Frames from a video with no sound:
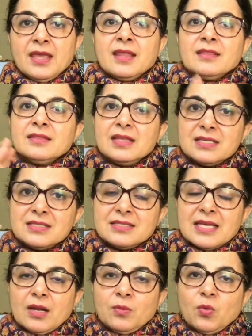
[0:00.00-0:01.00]
This
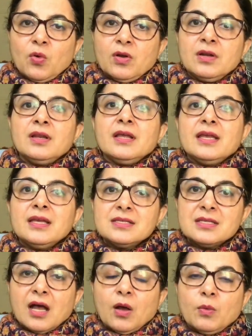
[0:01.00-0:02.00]
cell wall is
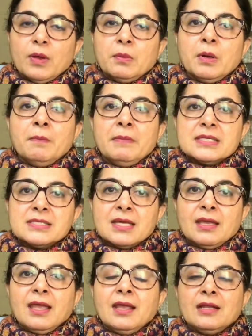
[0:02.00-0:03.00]
however
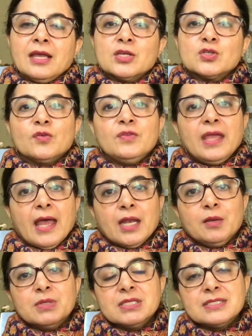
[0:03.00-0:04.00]
missing in case of the
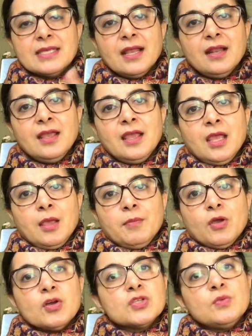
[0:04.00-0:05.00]
animal cell
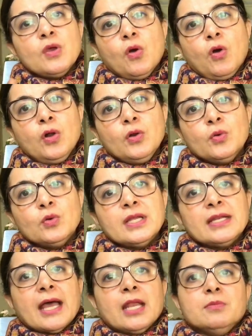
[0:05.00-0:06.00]
because we all know that
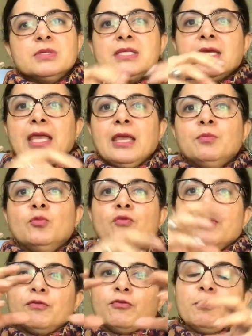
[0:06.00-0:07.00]
animals they keep
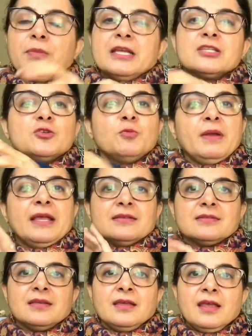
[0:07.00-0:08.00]
moving from place to
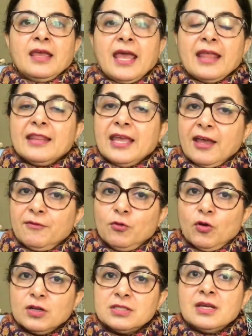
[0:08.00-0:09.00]
place and they have
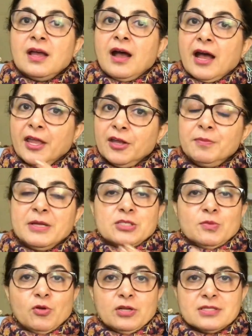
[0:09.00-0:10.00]
got higher
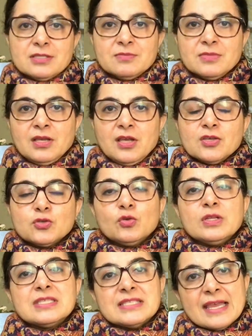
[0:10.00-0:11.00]
metabolism. So
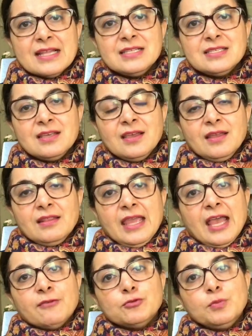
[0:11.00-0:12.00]
the cells they
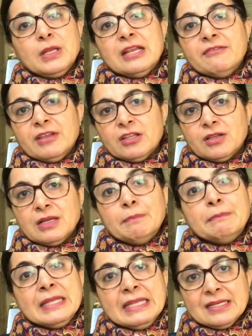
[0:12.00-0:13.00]
have to be living
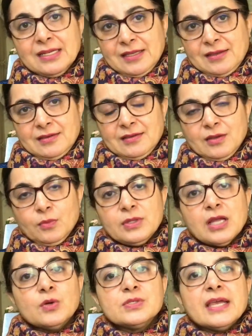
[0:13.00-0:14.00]
completely
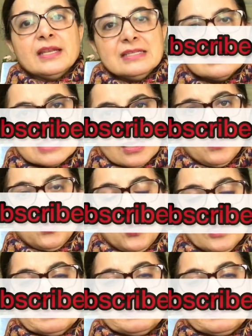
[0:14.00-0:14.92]
without any cell wall.